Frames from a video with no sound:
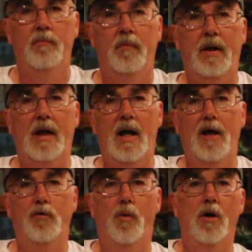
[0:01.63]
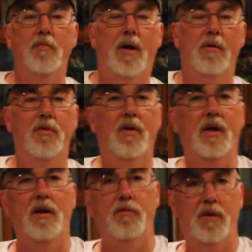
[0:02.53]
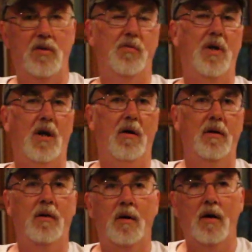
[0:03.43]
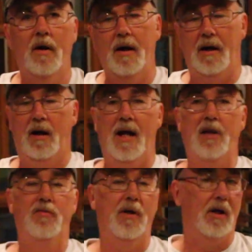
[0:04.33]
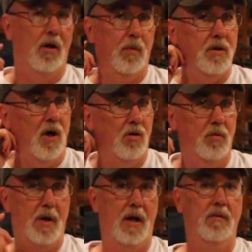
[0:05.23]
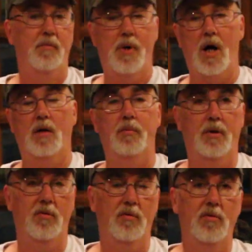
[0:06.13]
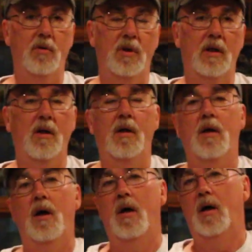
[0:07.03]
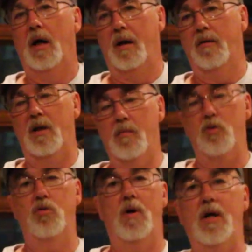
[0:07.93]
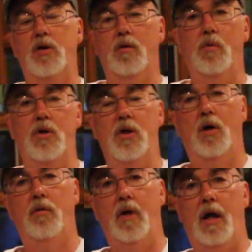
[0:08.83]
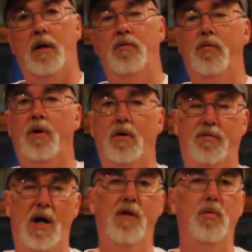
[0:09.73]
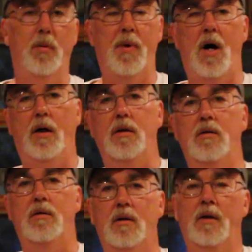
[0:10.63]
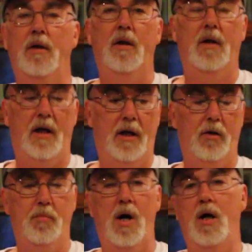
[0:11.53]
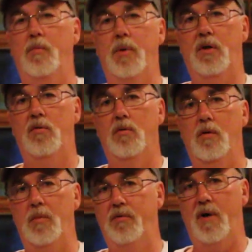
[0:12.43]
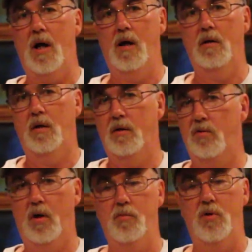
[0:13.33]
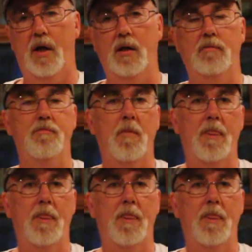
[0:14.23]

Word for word: Hey guys, welcome to Everything Defensive Carry. In our last video we talked about pocket pistols. And in the demonstration we showed that fire from a pocket, uh, the pocket pistol can be fired uh, sub-second